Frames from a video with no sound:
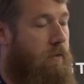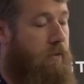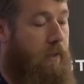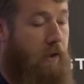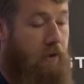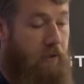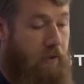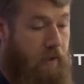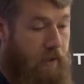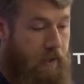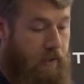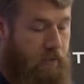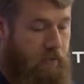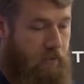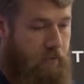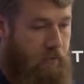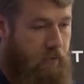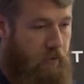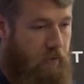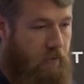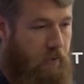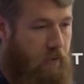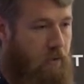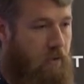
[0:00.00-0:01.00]
There is.
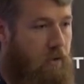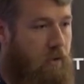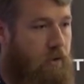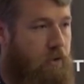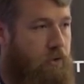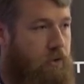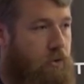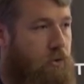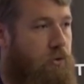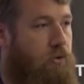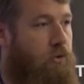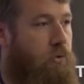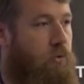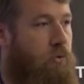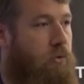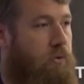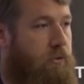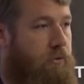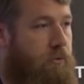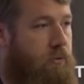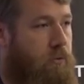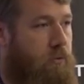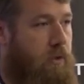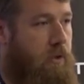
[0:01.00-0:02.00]
There are two
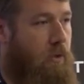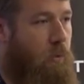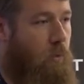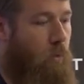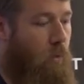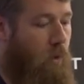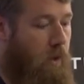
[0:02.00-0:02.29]
tools for it.